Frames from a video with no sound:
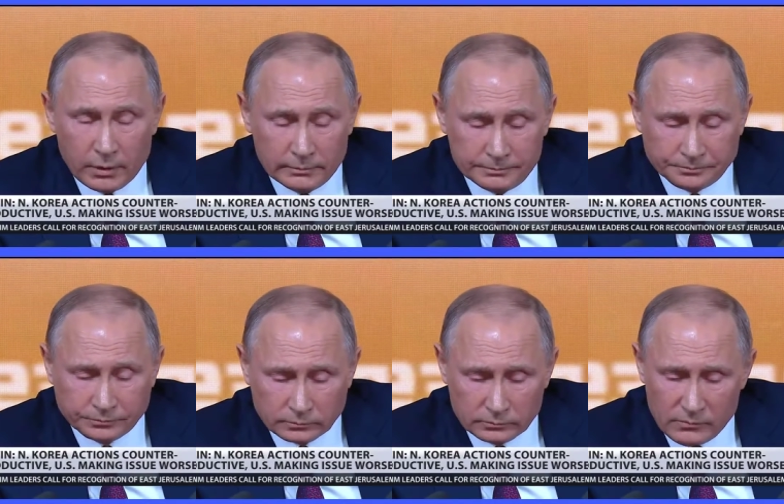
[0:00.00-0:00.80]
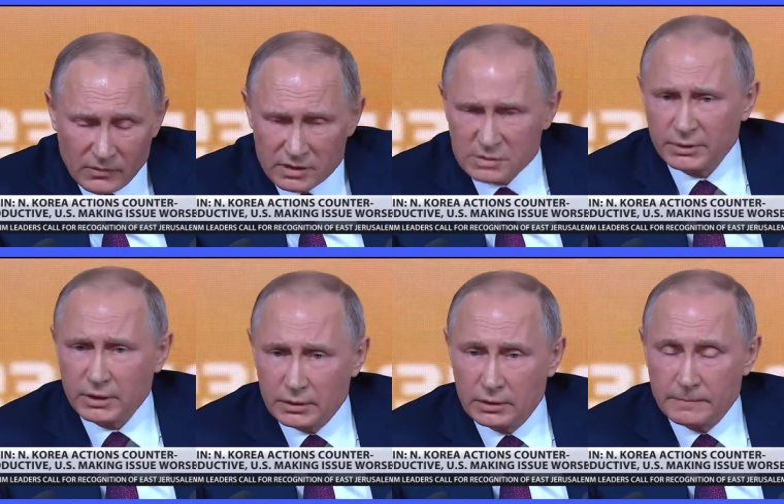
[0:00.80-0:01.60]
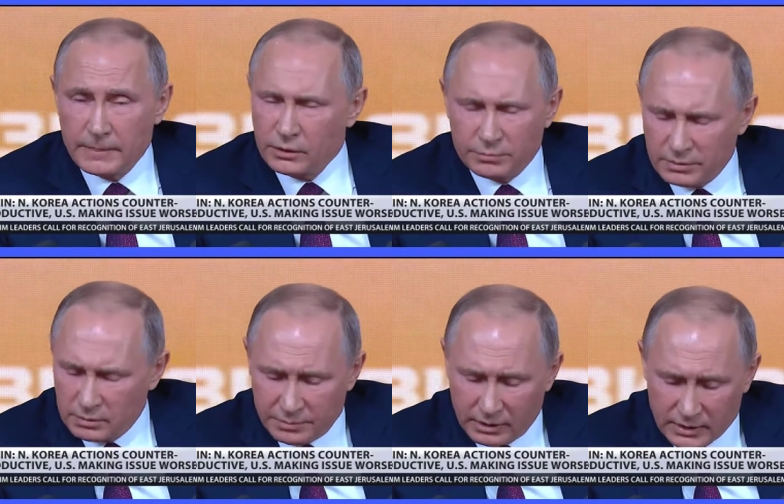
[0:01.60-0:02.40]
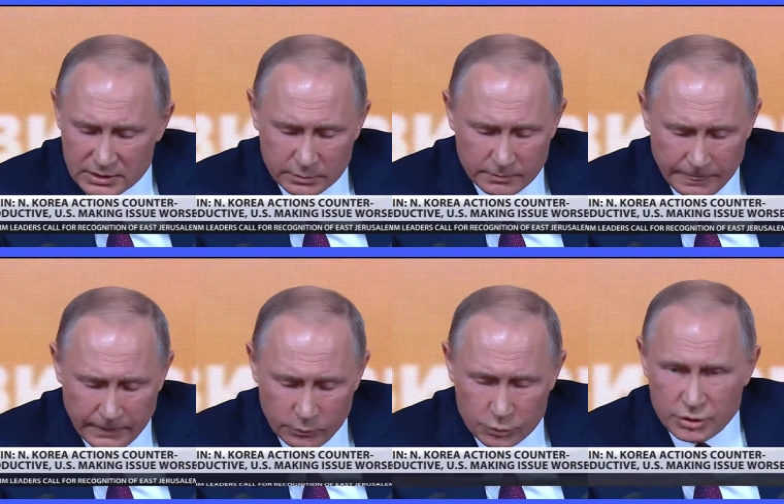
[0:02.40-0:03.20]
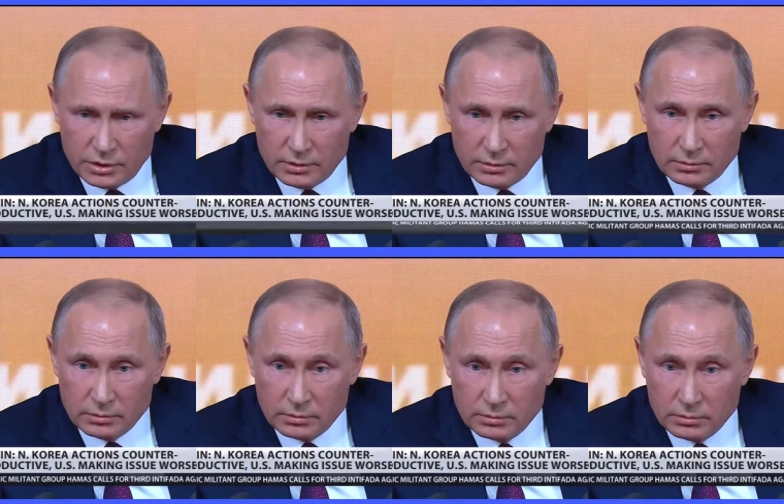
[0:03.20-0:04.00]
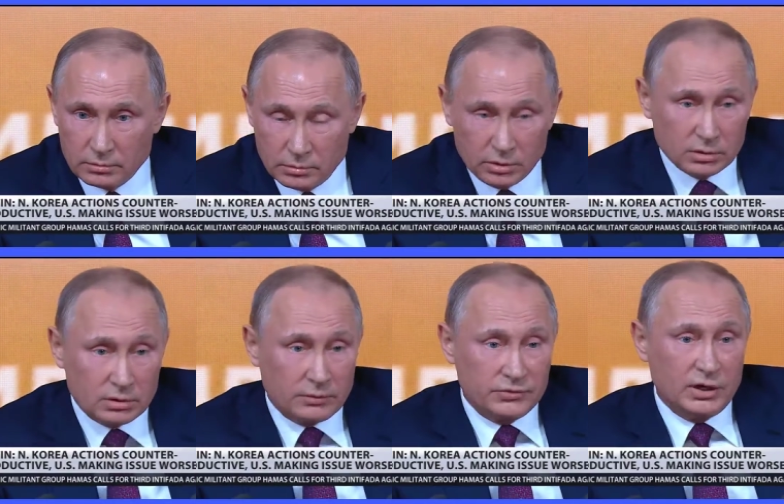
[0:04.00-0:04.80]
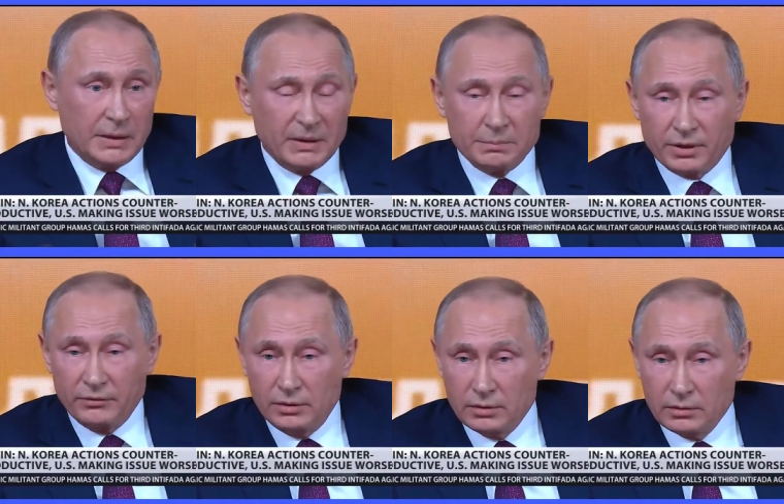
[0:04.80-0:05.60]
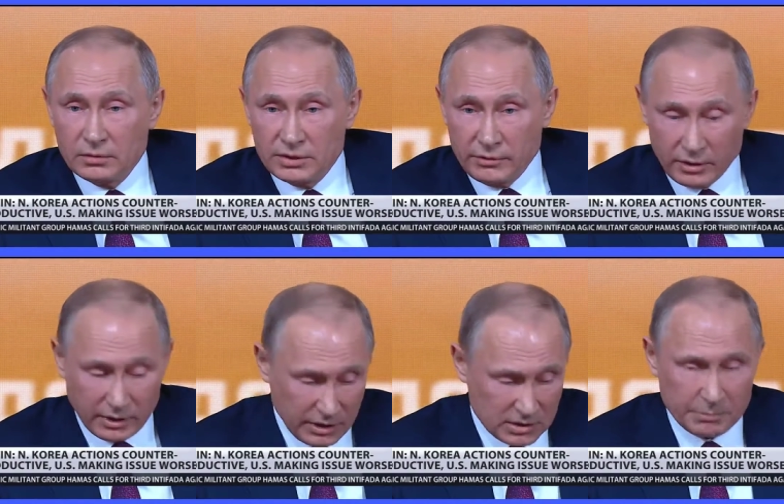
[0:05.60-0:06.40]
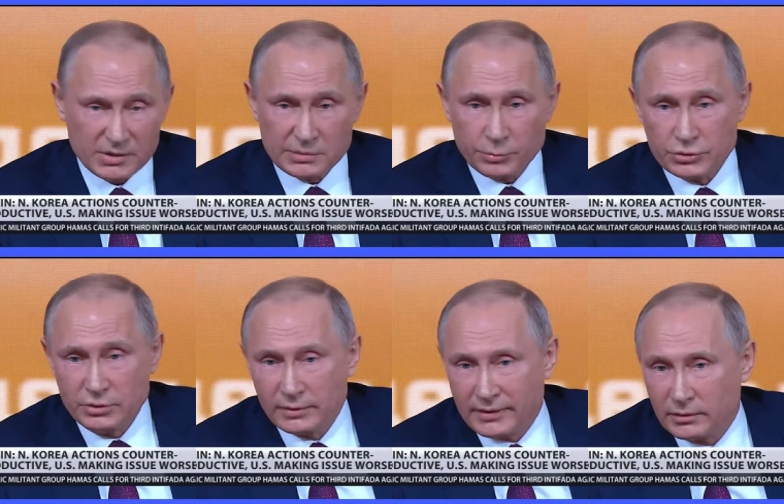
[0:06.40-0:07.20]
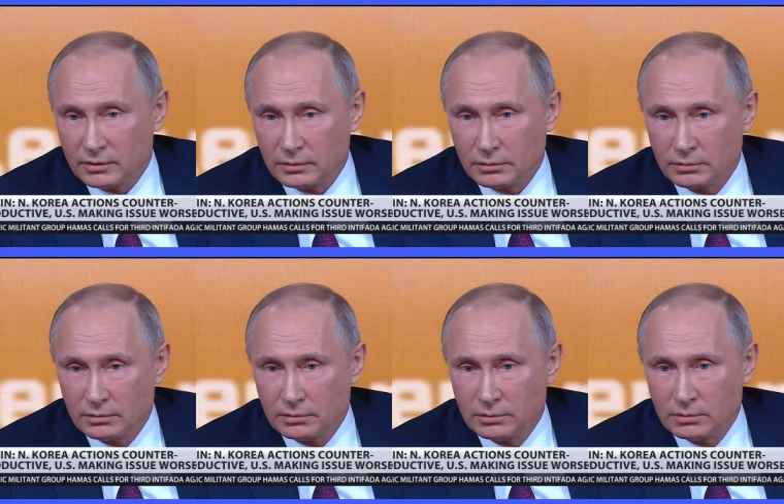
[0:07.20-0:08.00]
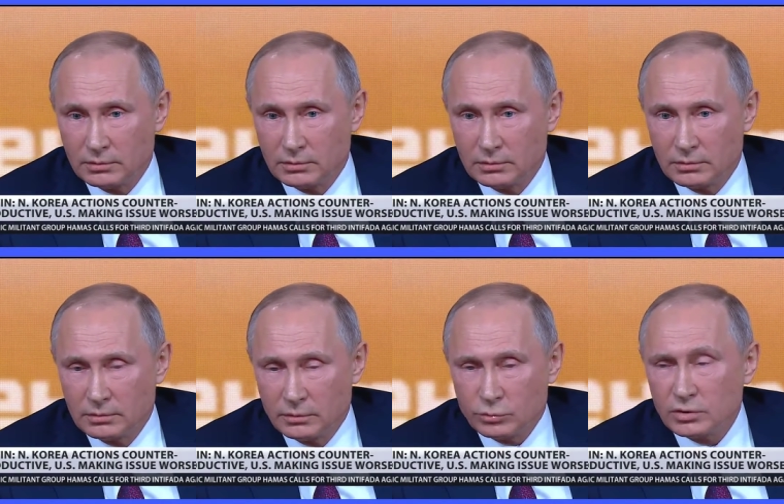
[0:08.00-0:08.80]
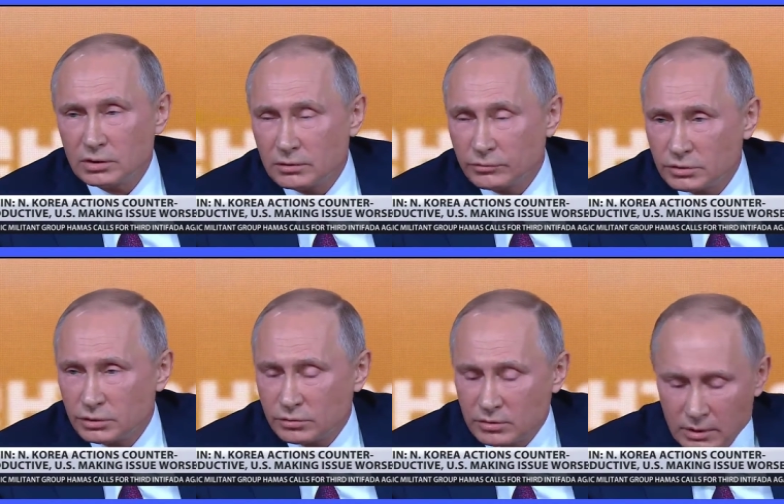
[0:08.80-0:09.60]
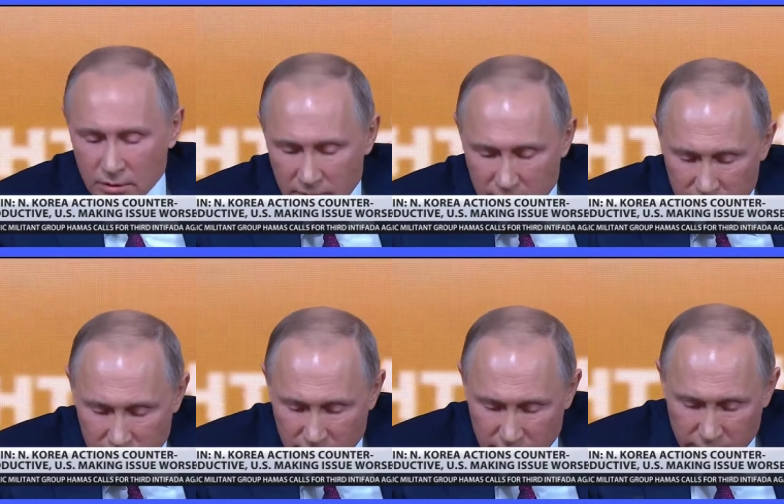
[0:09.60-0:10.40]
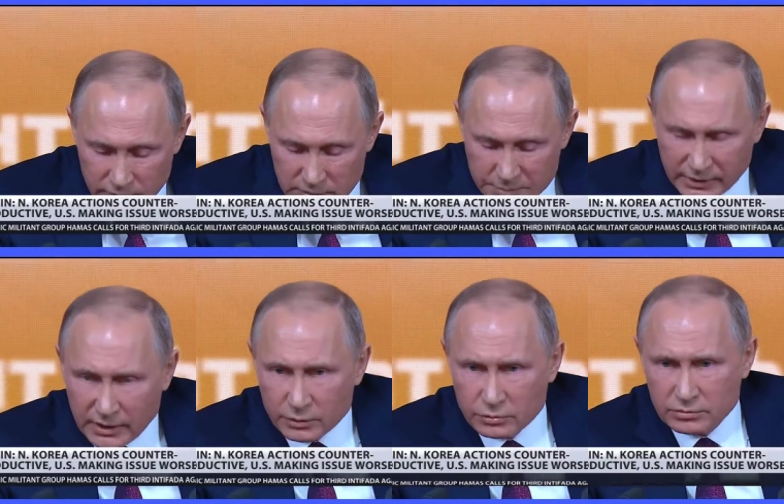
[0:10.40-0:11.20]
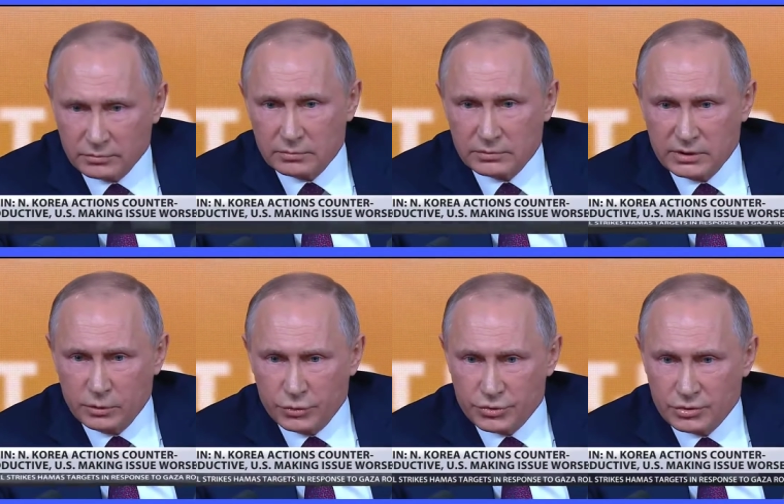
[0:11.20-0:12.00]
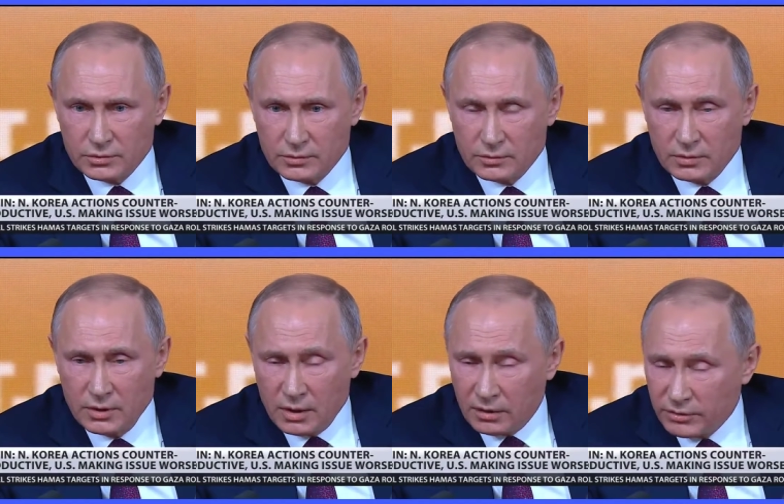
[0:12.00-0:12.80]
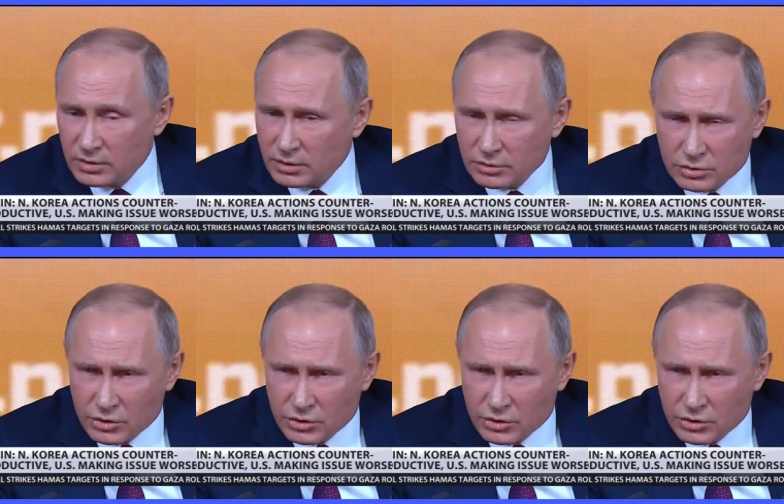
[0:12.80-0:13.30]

think we heard from the United States that they would stop military drills. No, they have another military exercise, and North Korea responded by launching another missile. You